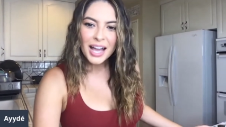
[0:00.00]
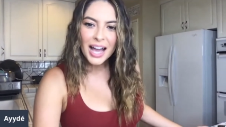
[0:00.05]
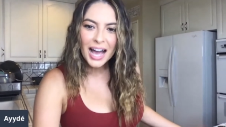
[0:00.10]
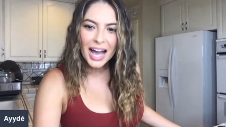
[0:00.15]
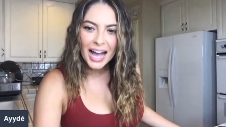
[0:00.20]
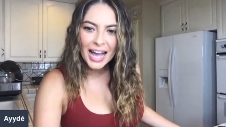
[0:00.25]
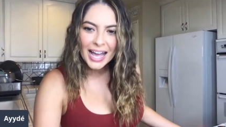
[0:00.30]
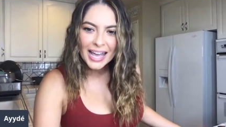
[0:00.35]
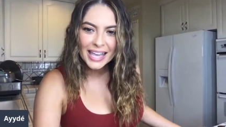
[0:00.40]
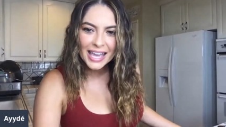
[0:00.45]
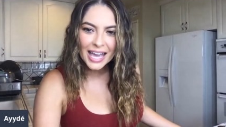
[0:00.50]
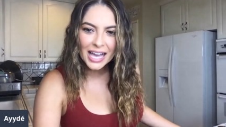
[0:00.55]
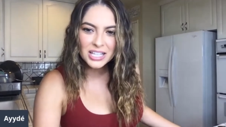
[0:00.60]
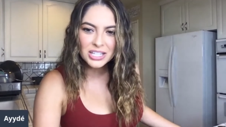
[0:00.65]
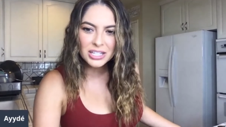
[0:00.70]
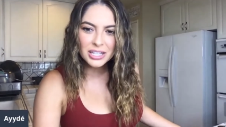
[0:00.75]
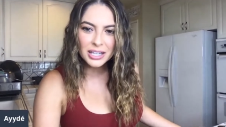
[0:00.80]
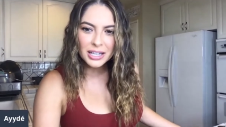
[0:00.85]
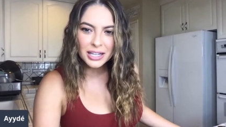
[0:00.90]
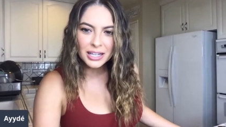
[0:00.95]

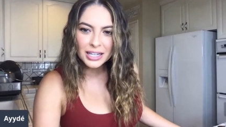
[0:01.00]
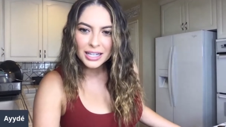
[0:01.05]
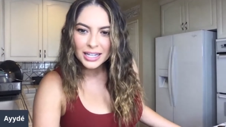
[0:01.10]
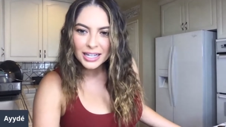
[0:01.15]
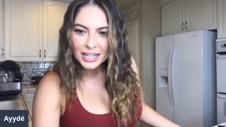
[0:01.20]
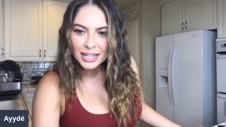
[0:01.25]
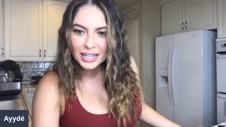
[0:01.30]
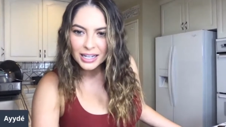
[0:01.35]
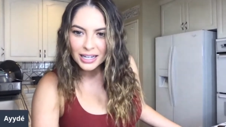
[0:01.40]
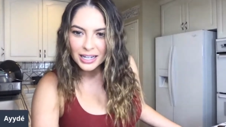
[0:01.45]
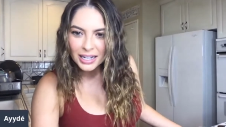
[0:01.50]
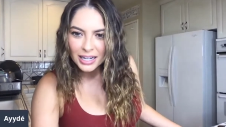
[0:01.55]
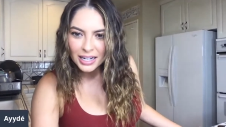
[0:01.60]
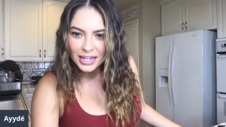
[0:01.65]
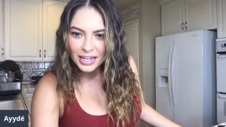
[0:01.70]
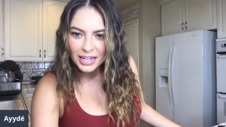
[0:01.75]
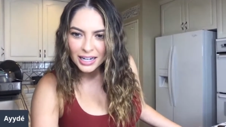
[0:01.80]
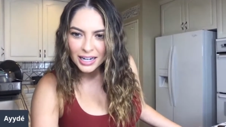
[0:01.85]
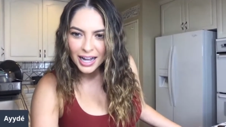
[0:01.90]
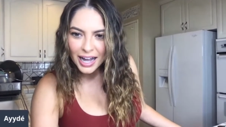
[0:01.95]
Eye-catching,
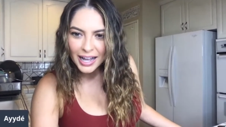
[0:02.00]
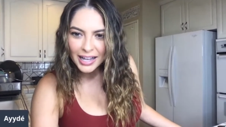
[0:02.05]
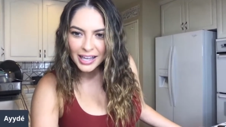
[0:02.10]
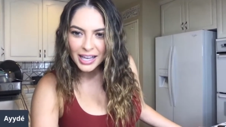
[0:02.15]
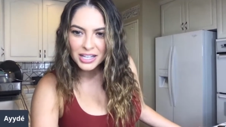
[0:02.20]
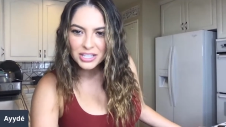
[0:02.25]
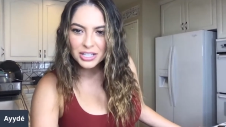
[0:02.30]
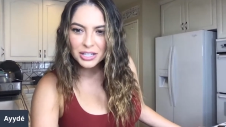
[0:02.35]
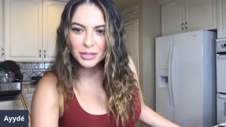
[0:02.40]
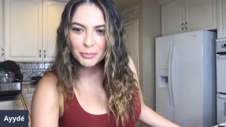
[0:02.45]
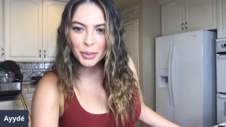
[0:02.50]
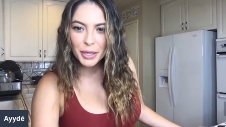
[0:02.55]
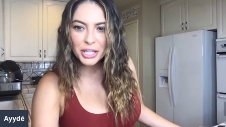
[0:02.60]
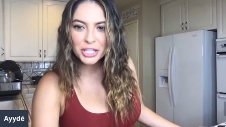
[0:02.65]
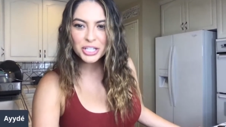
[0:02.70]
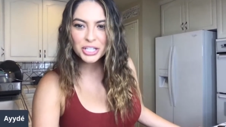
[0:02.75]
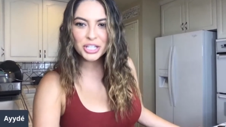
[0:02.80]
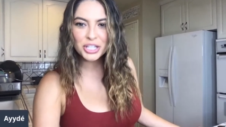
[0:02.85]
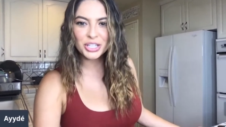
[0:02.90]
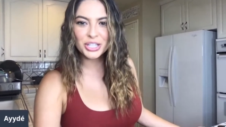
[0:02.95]
eye-catching
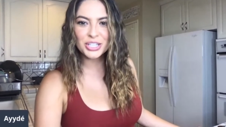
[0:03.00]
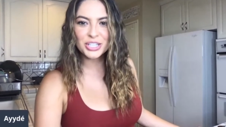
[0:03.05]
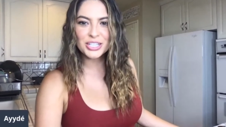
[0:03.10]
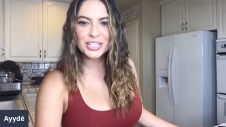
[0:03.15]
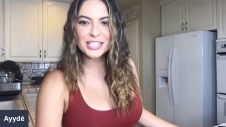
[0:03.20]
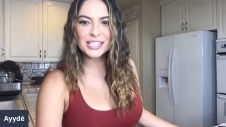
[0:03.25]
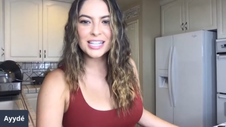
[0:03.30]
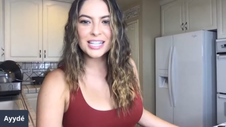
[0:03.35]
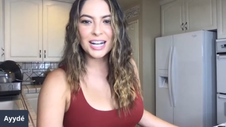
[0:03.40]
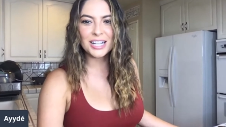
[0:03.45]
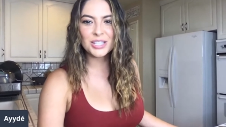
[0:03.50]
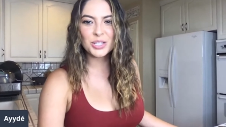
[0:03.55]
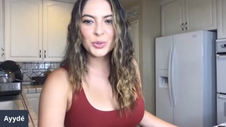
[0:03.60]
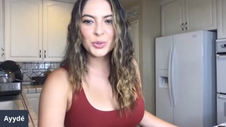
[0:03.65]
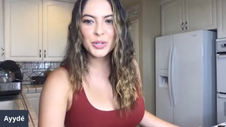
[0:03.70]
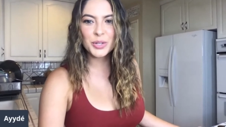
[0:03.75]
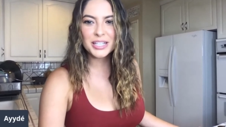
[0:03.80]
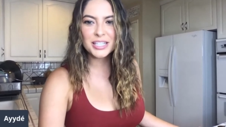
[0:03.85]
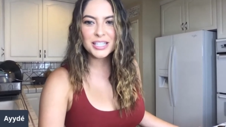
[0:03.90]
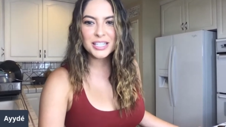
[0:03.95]
pictures on
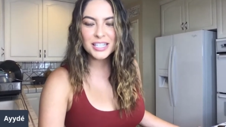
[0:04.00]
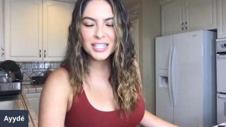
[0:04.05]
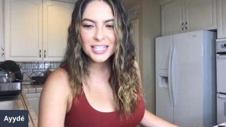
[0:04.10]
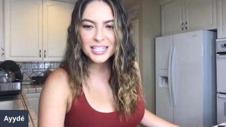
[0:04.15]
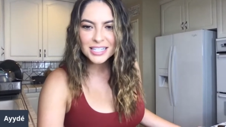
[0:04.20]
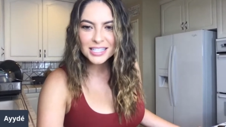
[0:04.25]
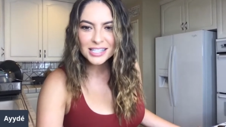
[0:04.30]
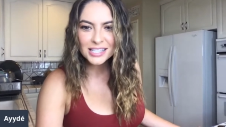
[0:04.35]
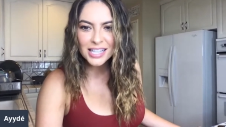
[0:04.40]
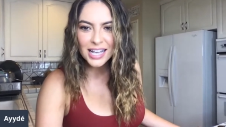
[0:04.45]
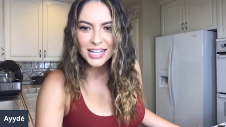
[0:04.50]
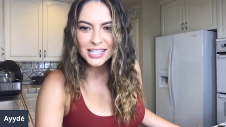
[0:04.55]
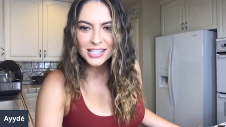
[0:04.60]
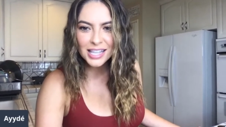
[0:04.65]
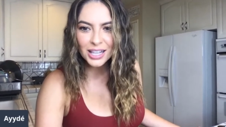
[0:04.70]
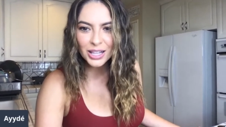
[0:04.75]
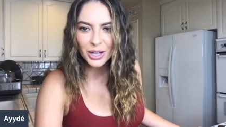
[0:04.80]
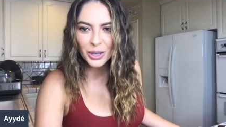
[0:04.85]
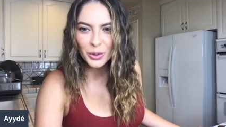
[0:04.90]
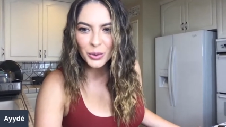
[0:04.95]
Twitch. It says,
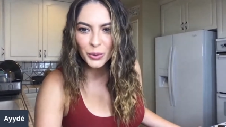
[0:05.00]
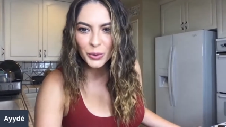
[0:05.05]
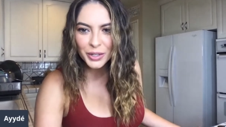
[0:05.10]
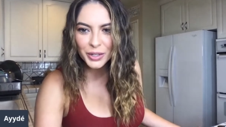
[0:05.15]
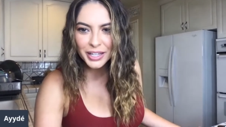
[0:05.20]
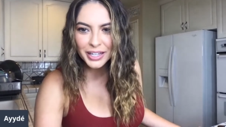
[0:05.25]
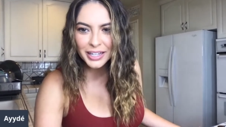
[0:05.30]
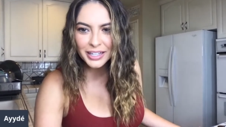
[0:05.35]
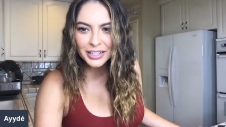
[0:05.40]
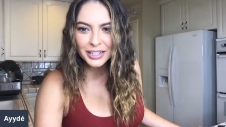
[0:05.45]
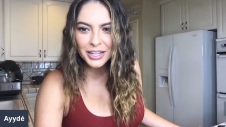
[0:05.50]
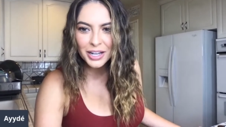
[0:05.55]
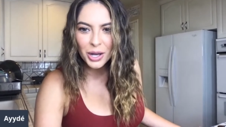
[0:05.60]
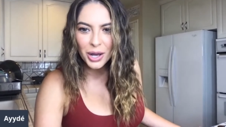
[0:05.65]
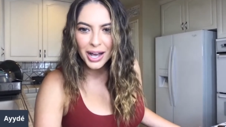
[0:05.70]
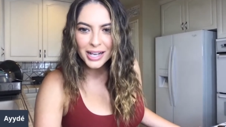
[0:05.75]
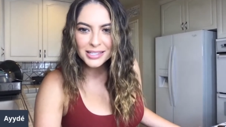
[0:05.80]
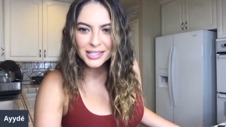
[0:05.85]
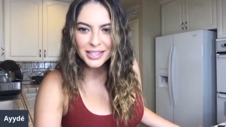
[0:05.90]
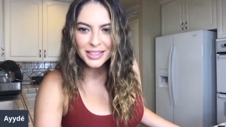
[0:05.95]
hello, queen.
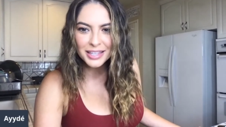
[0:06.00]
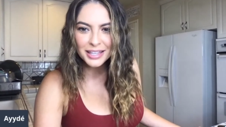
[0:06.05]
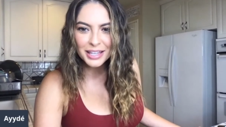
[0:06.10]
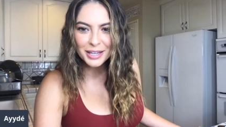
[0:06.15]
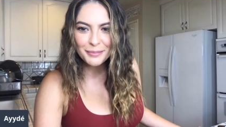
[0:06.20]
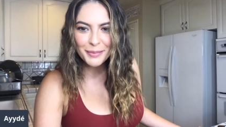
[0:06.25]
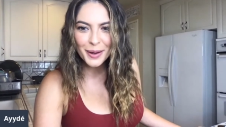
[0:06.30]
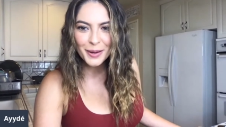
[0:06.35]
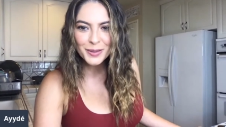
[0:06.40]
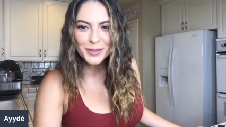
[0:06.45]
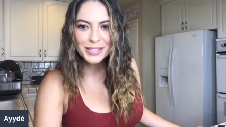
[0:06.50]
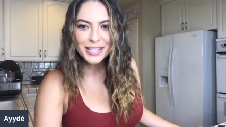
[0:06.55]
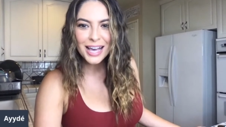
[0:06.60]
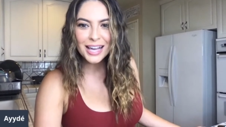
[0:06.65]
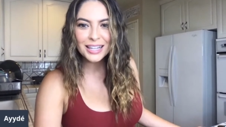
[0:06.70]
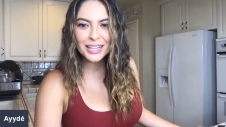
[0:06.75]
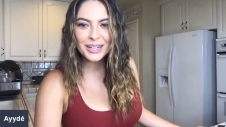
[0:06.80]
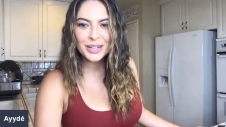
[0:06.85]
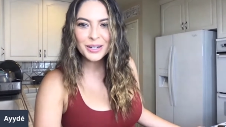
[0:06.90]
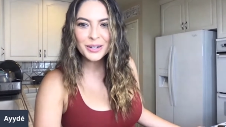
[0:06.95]
I see the emotes.
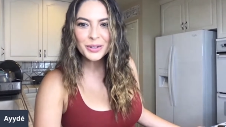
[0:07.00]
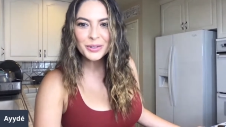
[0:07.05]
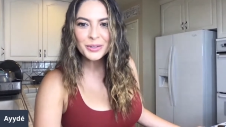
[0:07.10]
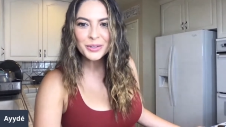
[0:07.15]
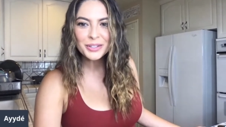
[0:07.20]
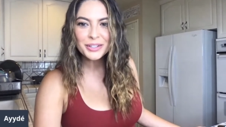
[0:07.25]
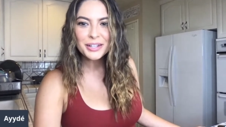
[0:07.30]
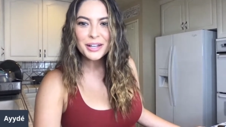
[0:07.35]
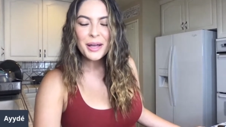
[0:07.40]
Hello.